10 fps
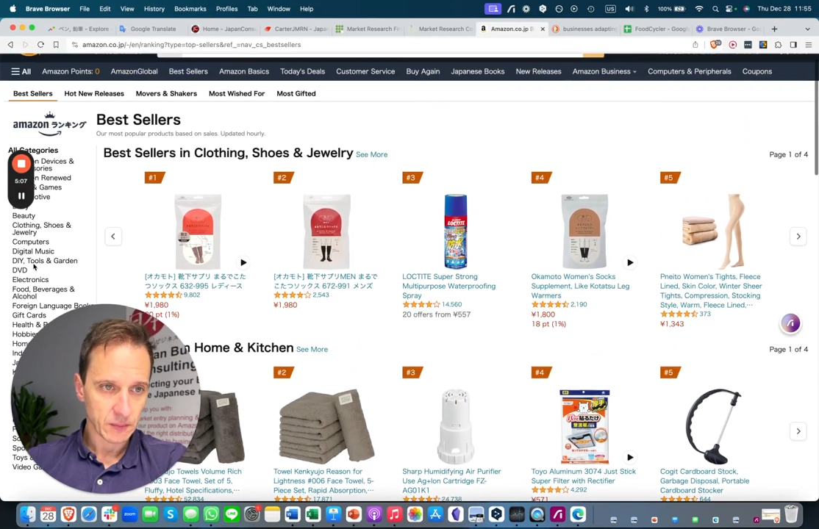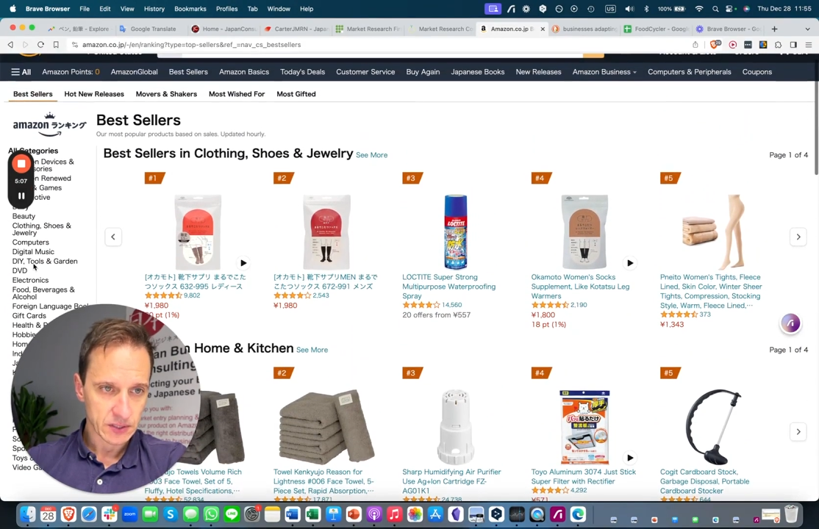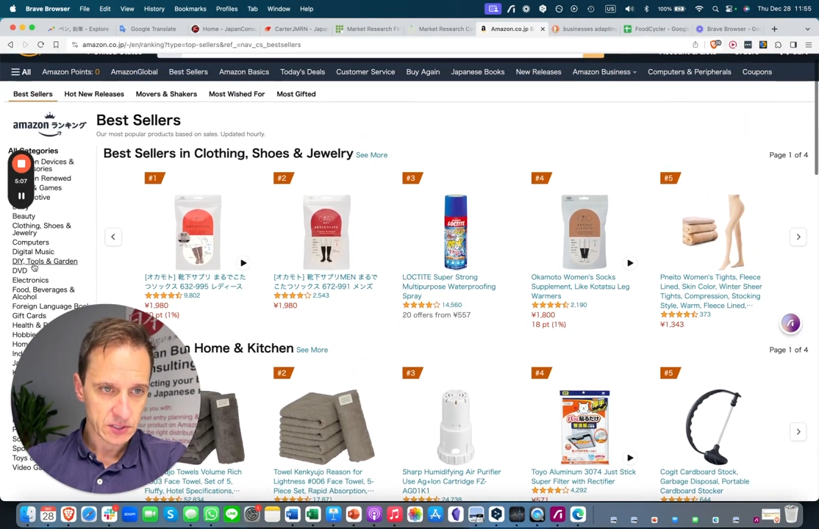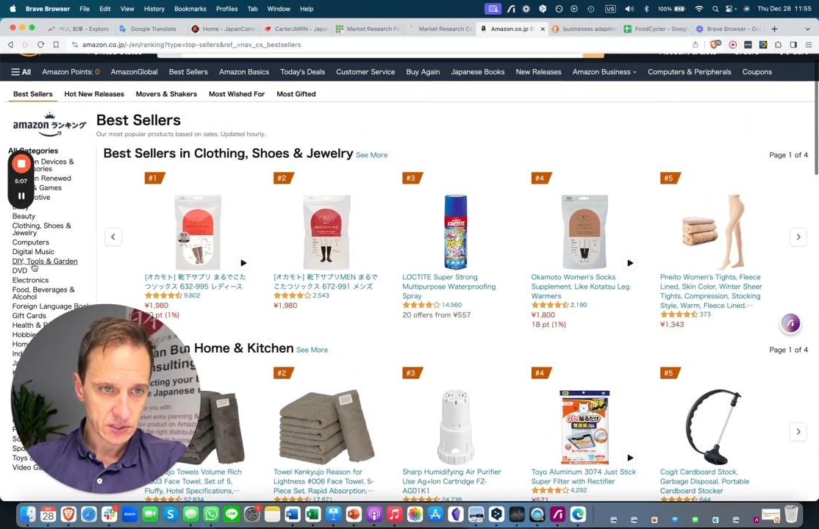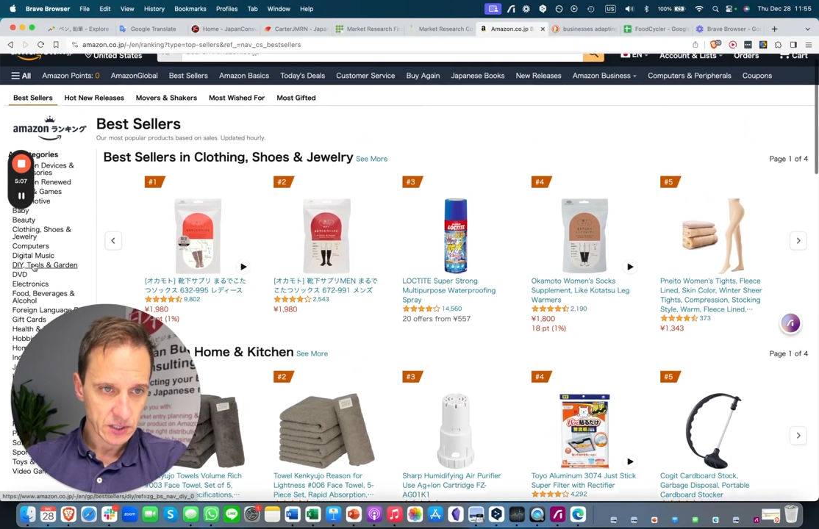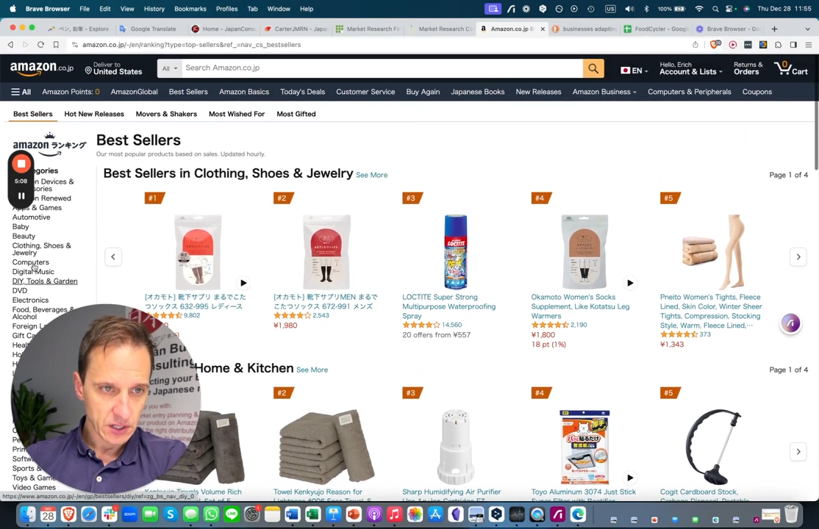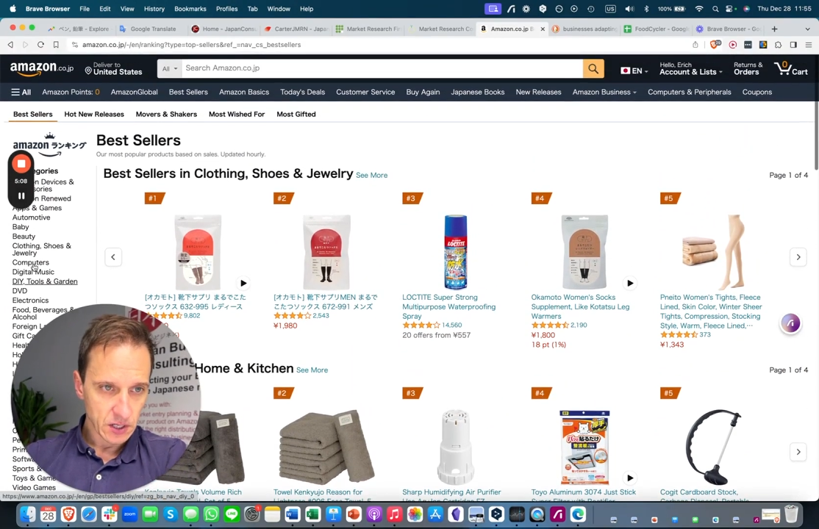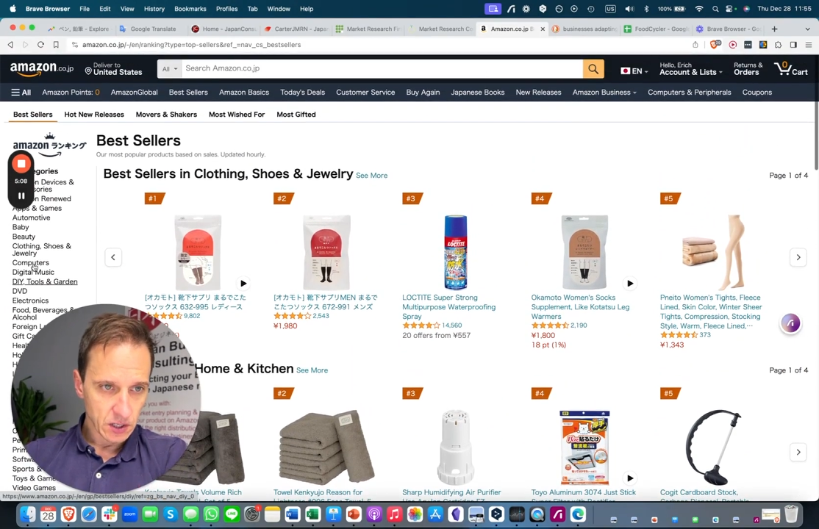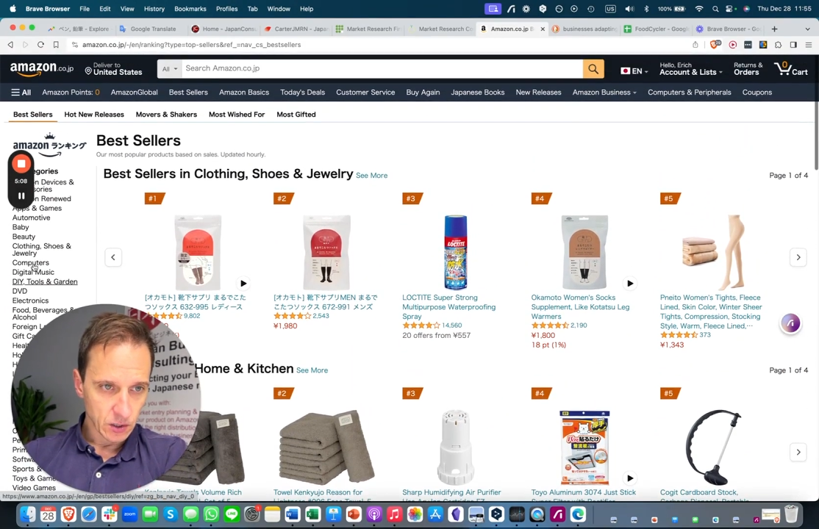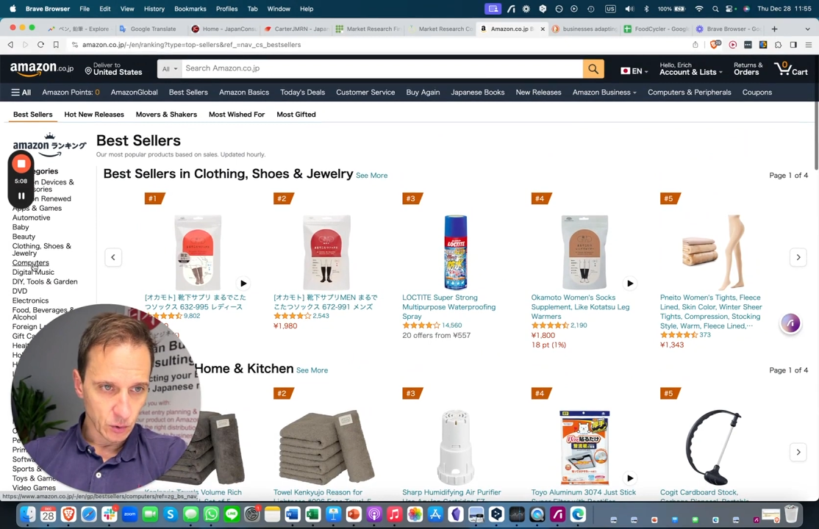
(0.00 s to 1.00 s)
Let's
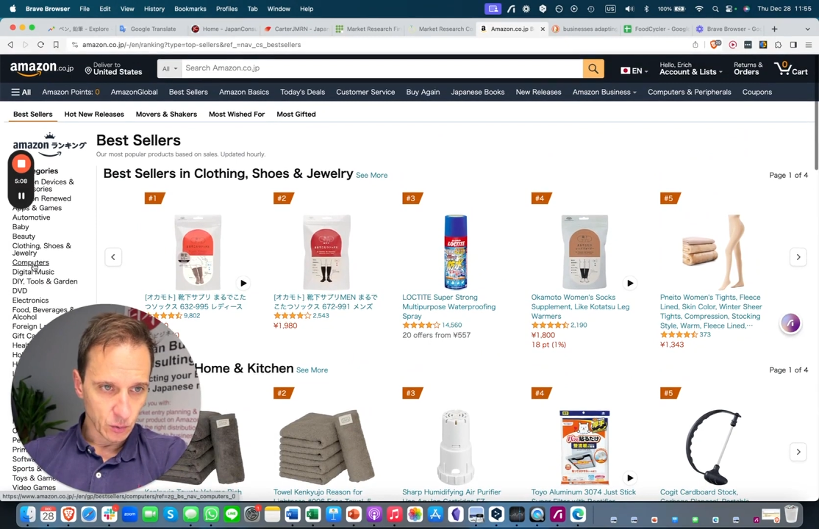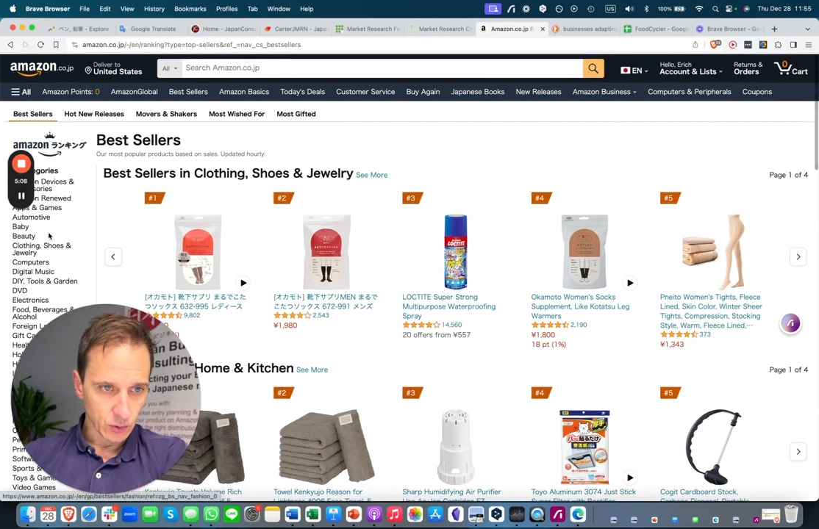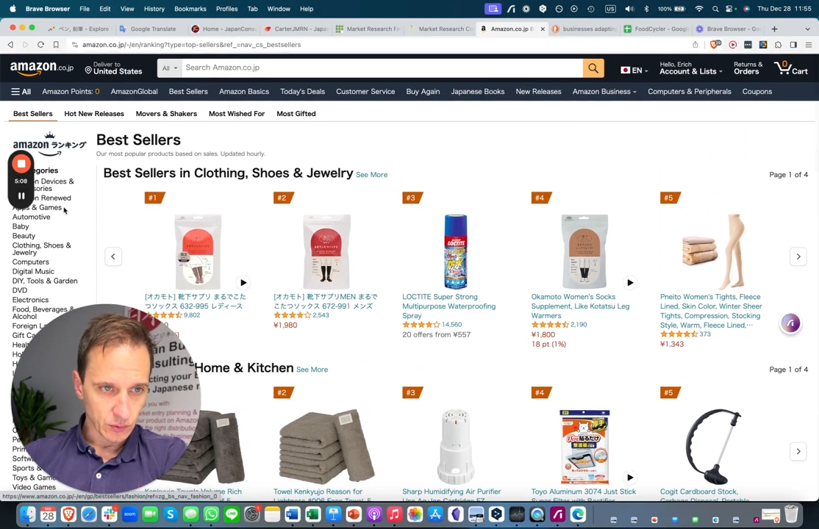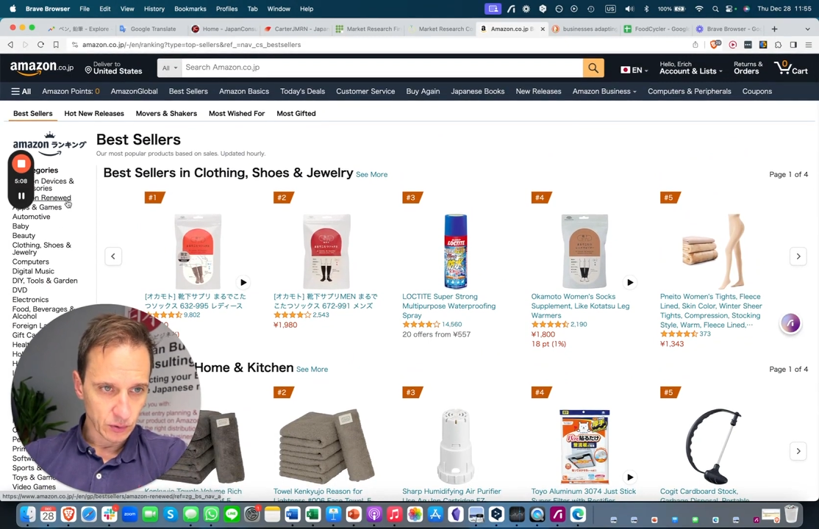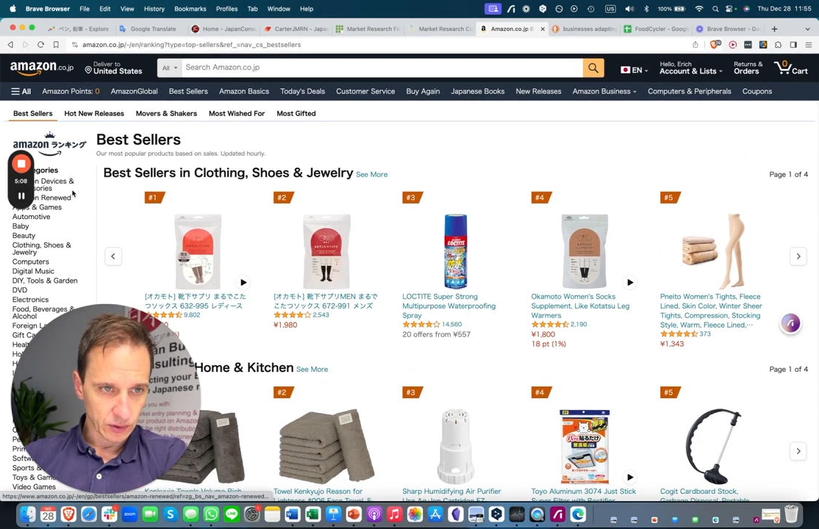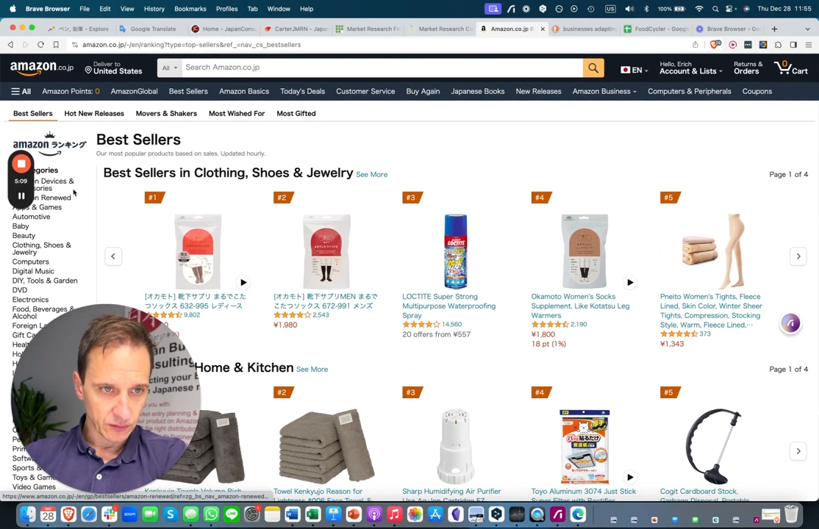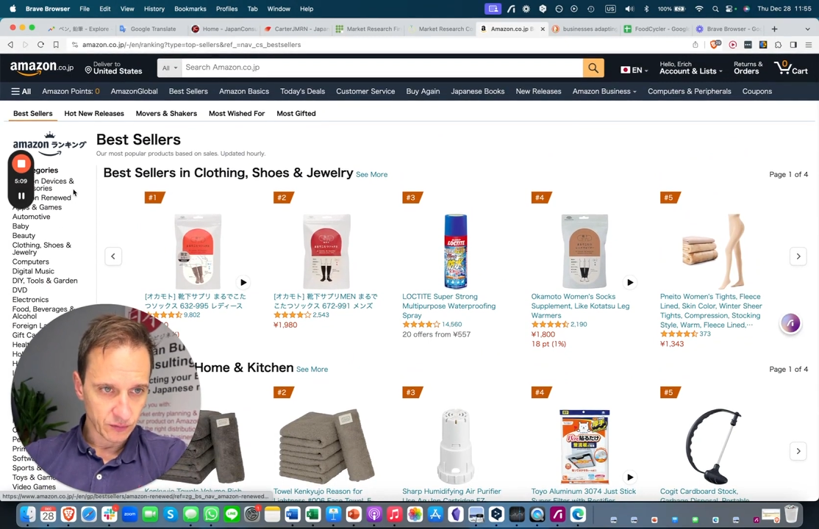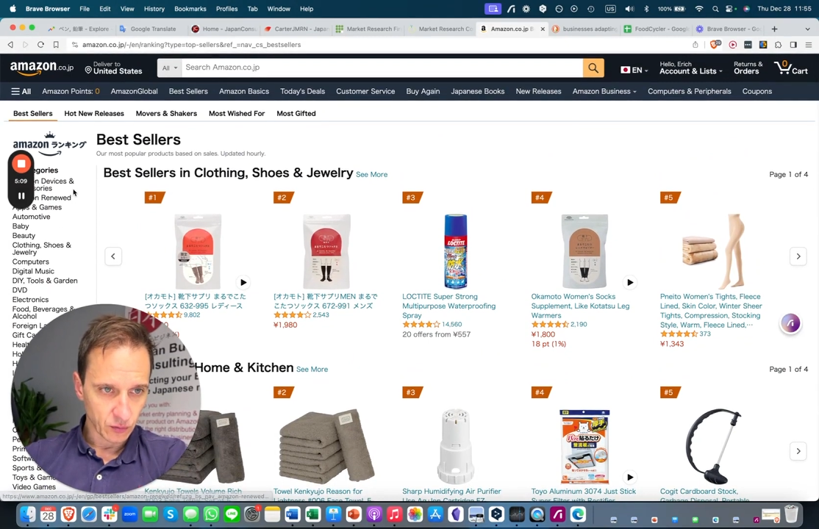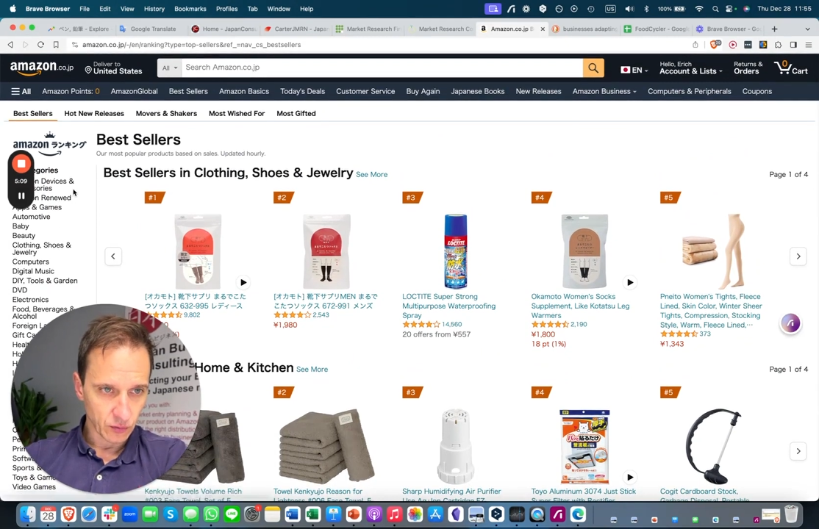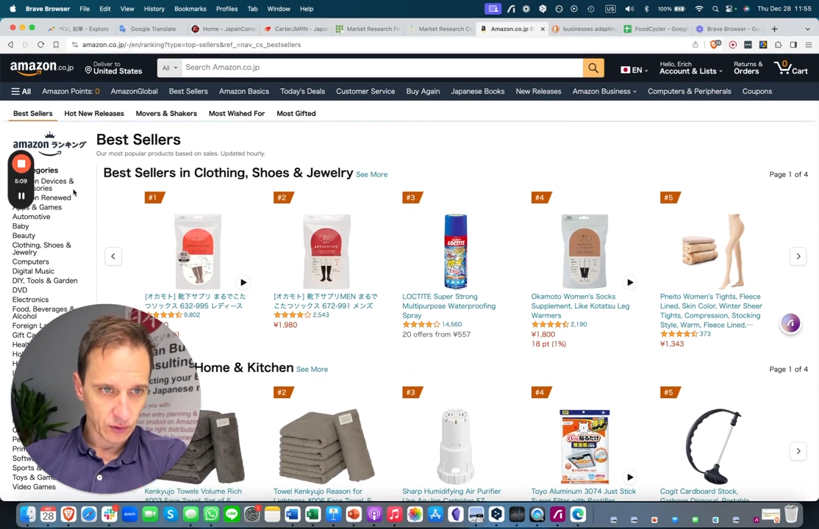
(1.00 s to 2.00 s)
look what you're looking
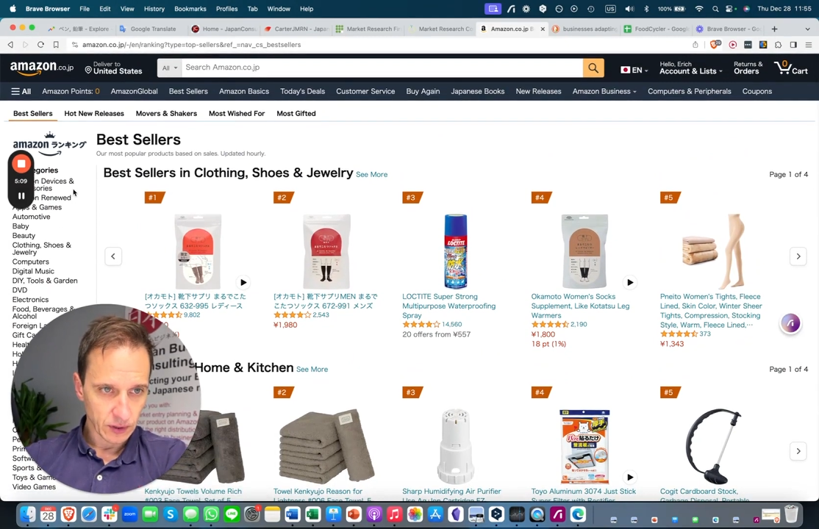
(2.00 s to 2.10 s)
for.